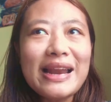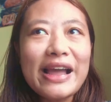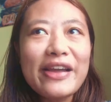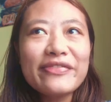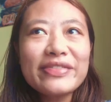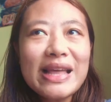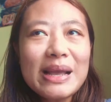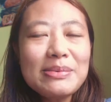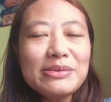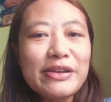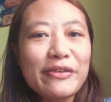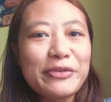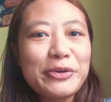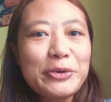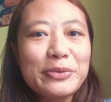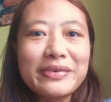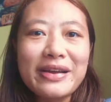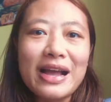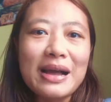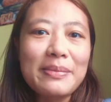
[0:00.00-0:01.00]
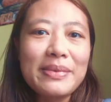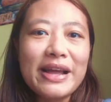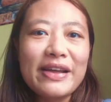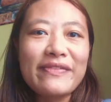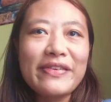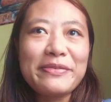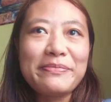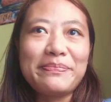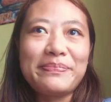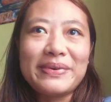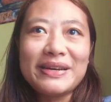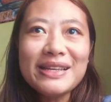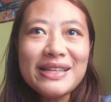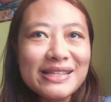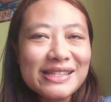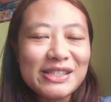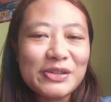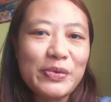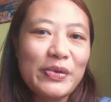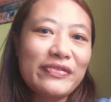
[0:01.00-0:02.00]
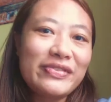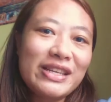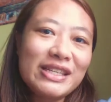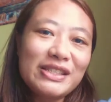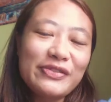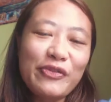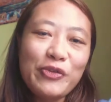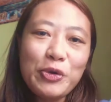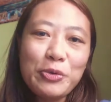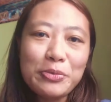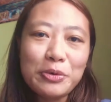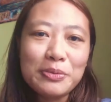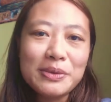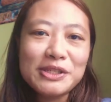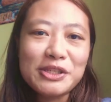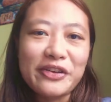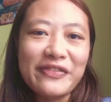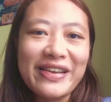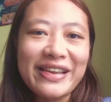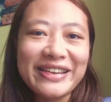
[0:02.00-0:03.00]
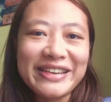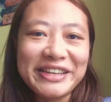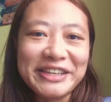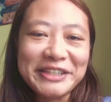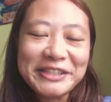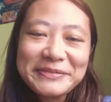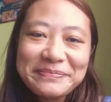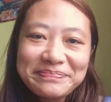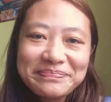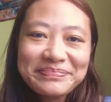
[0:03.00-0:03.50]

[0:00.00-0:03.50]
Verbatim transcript: lifetimes of good karma have I burnt with these few moments of anger